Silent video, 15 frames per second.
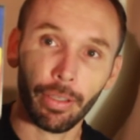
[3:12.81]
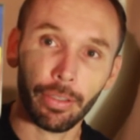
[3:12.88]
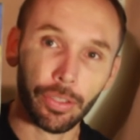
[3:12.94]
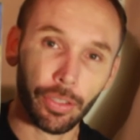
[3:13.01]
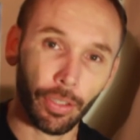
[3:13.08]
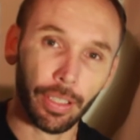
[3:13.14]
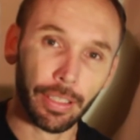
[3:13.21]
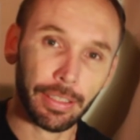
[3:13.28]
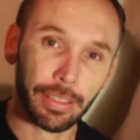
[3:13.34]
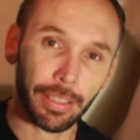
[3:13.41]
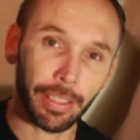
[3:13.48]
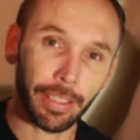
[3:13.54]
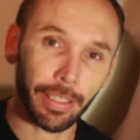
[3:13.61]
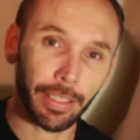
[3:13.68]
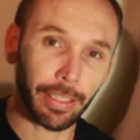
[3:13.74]
Sonic
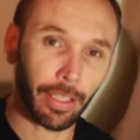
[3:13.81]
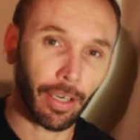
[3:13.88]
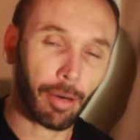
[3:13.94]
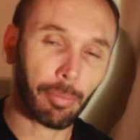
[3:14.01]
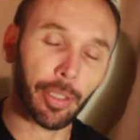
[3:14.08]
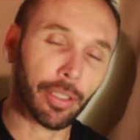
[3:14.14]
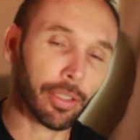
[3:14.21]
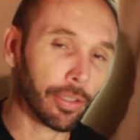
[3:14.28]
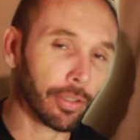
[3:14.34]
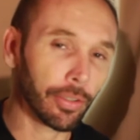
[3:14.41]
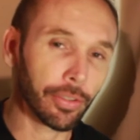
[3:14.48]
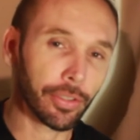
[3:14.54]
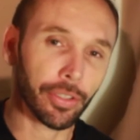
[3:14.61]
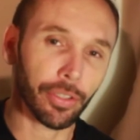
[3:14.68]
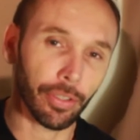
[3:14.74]
CD. I'm a
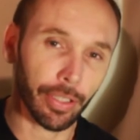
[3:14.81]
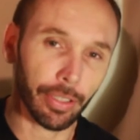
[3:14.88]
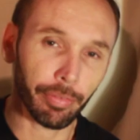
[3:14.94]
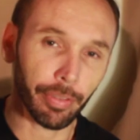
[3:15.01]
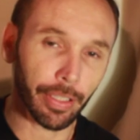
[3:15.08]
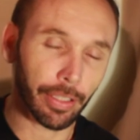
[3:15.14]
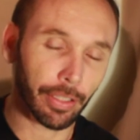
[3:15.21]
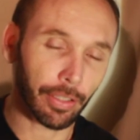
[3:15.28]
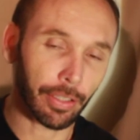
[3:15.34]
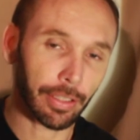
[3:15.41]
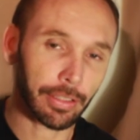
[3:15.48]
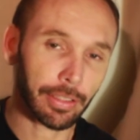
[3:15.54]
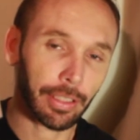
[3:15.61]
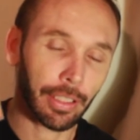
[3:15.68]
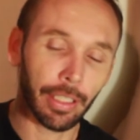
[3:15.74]
huge Sonic fan,
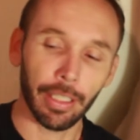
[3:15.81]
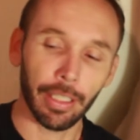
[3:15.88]
guys.